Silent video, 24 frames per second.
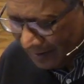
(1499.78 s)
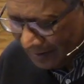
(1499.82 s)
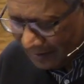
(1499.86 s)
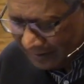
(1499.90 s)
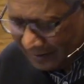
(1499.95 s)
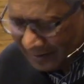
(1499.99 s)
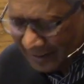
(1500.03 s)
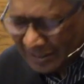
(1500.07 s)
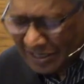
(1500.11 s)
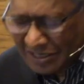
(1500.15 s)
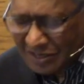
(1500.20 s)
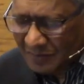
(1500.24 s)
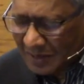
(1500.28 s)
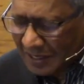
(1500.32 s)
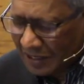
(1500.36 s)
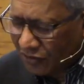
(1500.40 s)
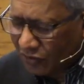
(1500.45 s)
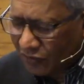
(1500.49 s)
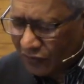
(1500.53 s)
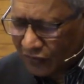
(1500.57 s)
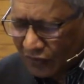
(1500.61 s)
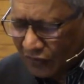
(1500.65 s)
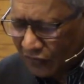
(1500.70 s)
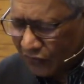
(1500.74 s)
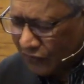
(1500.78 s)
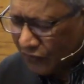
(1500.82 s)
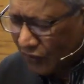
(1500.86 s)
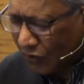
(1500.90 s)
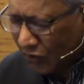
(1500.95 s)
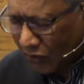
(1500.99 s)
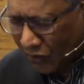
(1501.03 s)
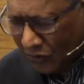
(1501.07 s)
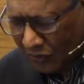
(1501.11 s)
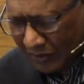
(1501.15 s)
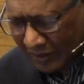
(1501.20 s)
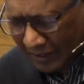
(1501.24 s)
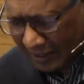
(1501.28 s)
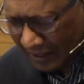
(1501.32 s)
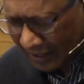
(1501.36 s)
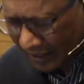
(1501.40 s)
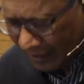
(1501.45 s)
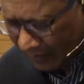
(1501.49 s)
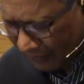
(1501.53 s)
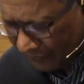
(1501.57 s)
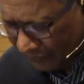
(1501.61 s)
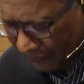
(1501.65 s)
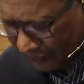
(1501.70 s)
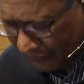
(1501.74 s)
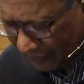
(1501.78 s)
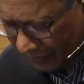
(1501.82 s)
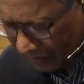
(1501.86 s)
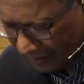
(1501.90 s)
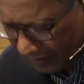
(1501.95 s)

that it may overflow in love for